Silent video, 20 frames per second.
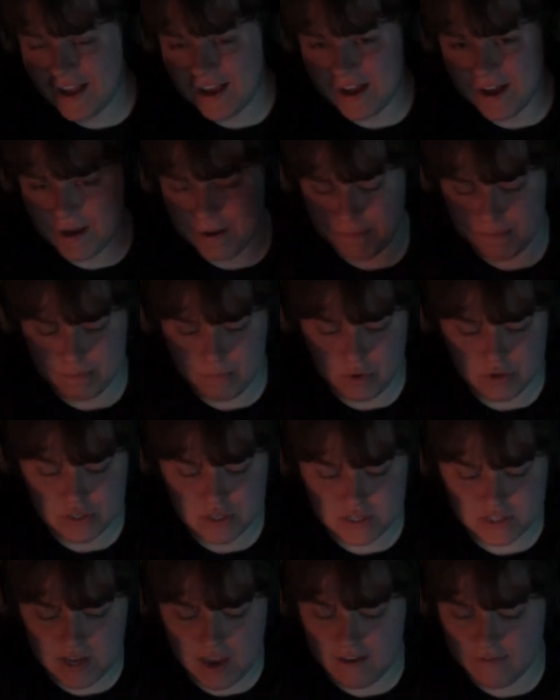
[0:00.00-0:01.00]
Um,
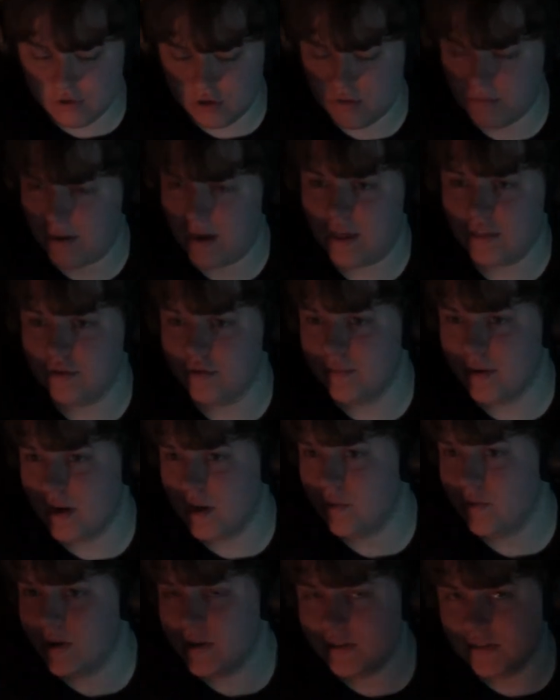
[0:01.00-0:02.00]
mostly because I have to go to the bathroom
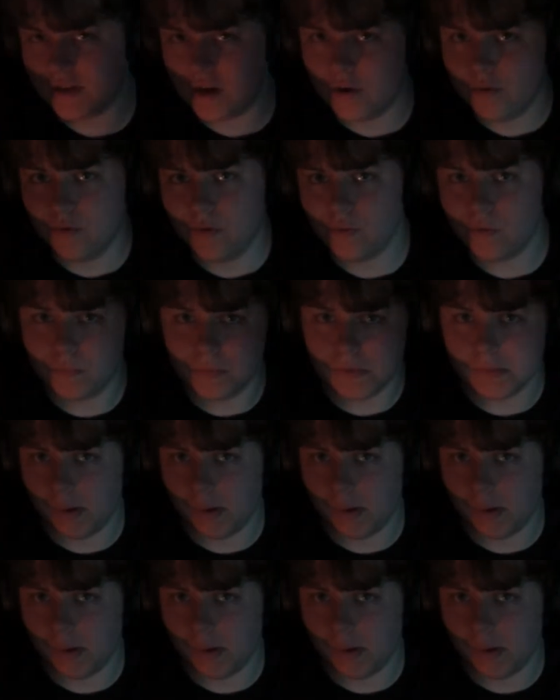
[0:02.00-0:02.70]
anyways, and I don't really want to pee